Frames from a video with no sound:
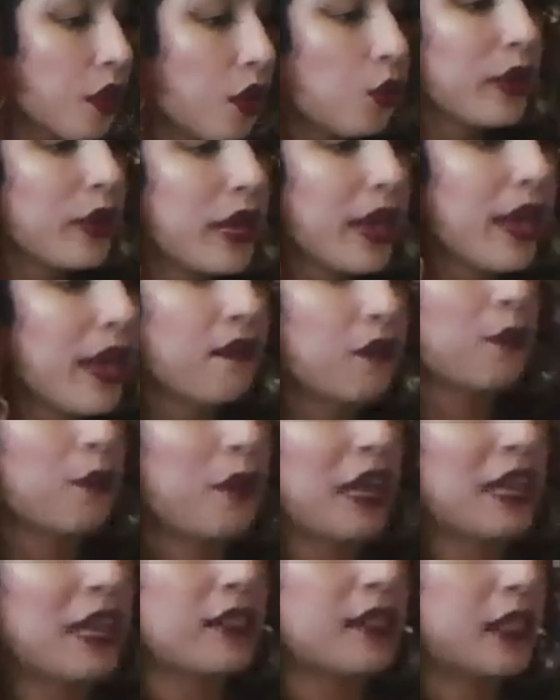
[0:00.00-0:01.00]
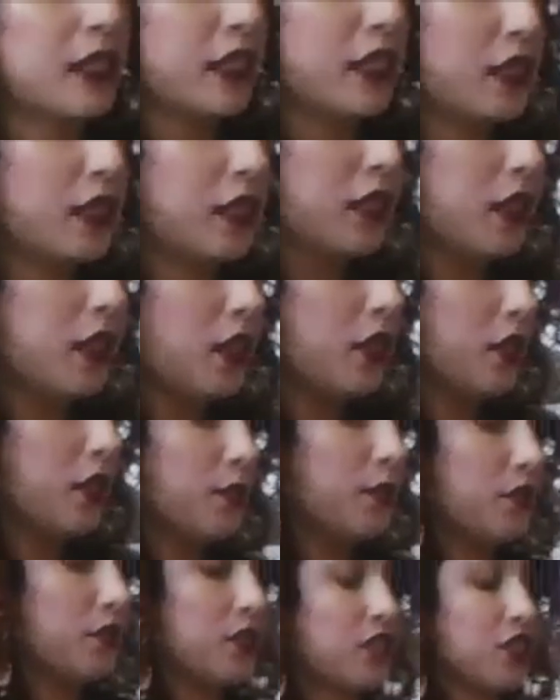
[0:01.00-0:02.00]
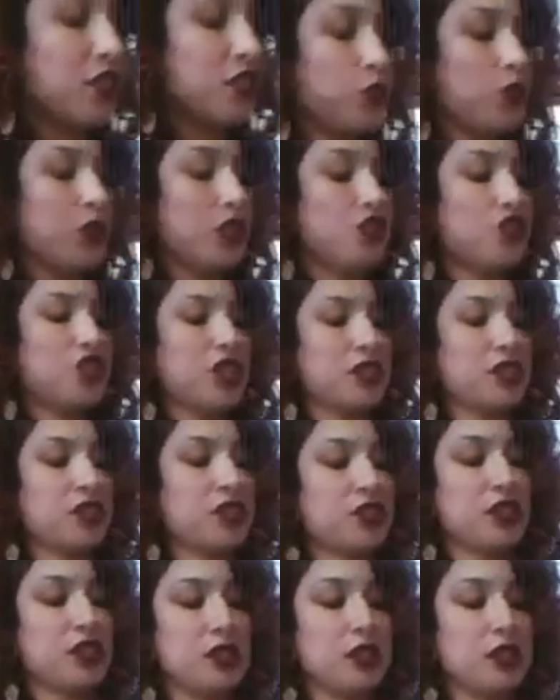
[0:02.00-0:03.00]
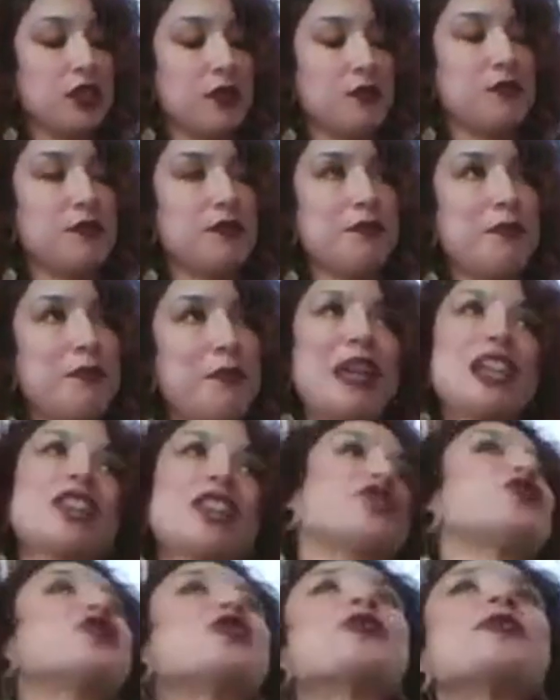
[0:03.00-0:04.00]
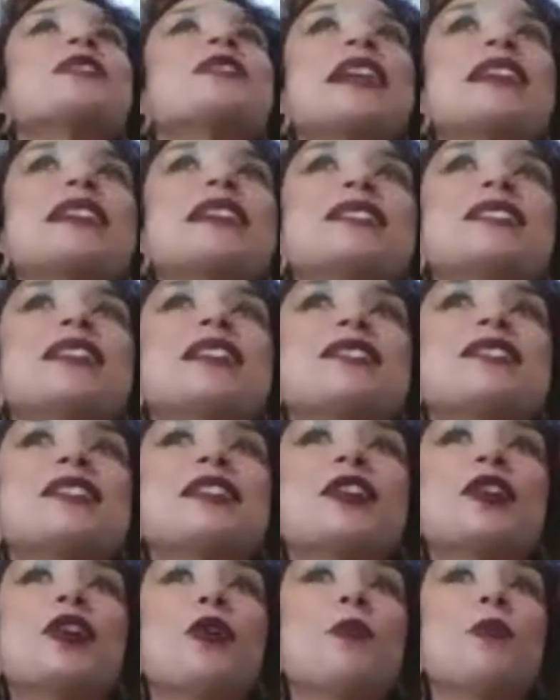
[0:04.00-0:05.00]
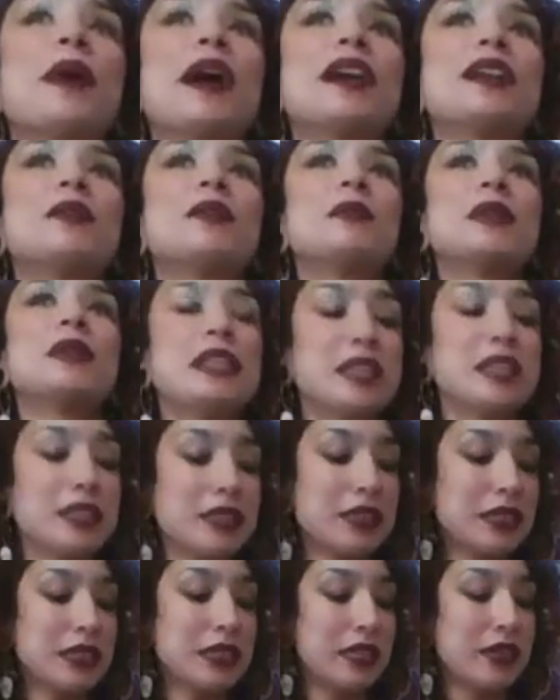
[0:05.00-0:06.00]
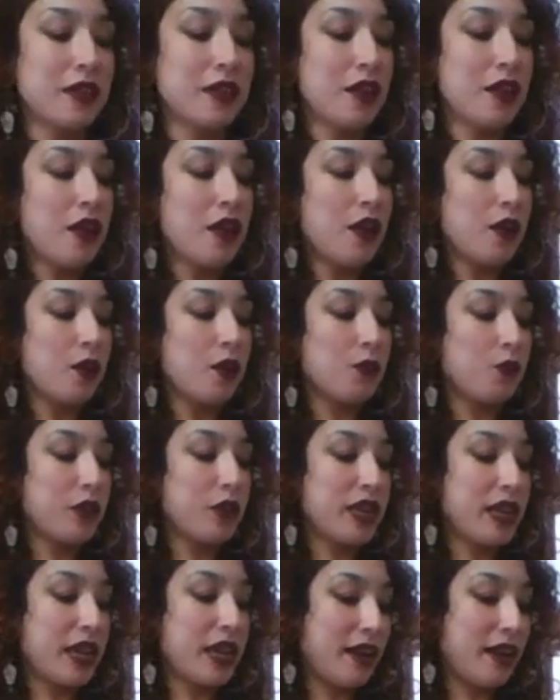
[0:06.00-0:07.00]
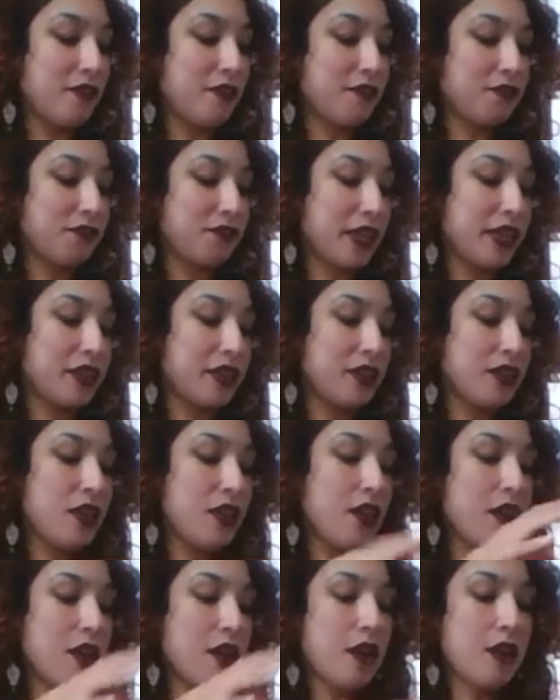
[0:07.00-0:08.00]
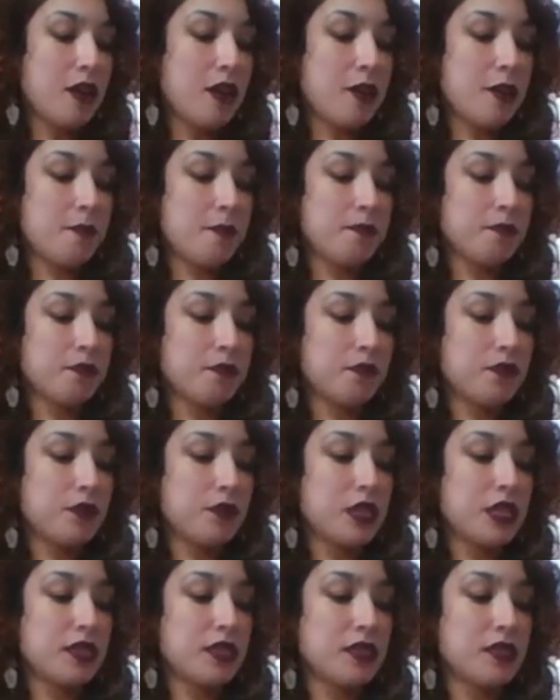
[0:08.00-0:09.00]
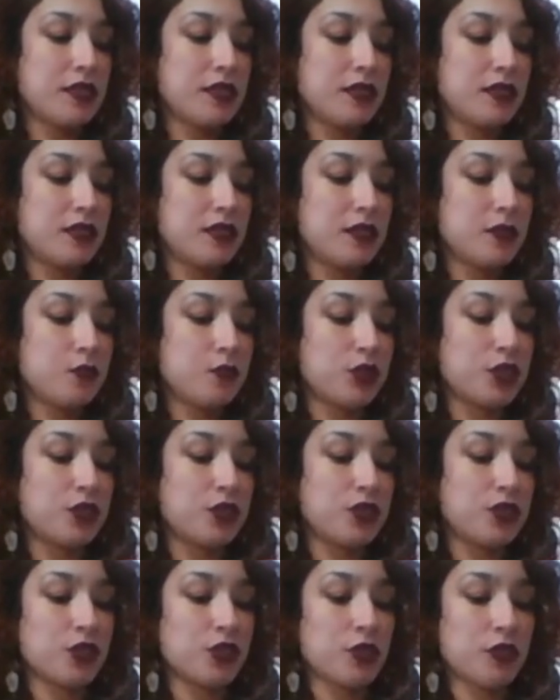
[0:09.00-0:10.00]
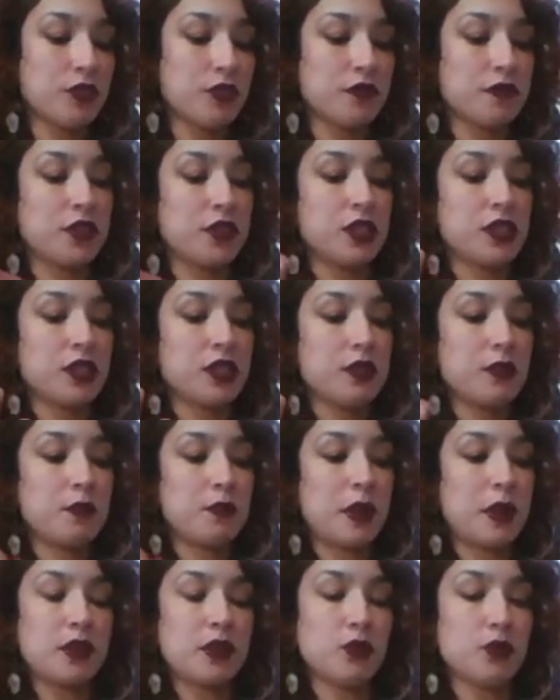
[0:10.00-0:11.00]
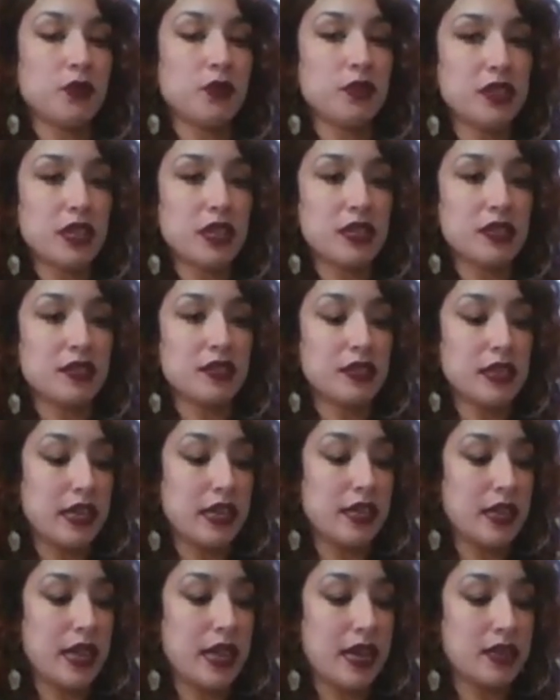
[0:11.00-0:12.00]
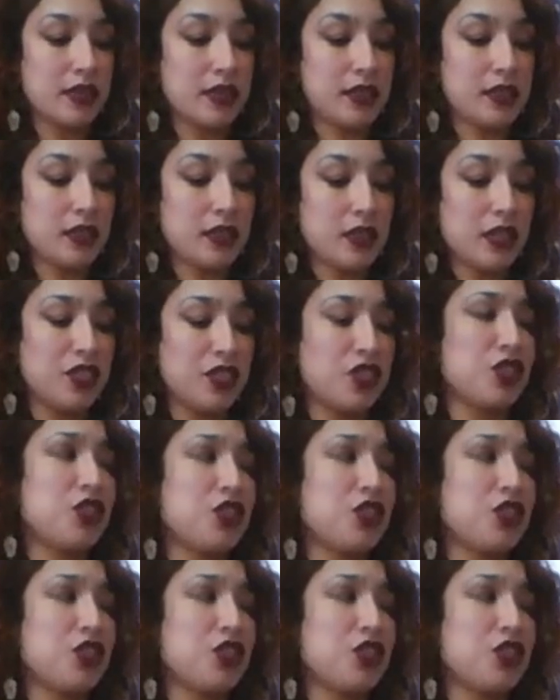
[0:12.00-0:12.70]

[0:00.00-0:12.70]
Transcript: we have a basket. Um, this one, just to make sure that it doesn't go bad immediately, uh, we have like um, these preserved pan dulces, and that is a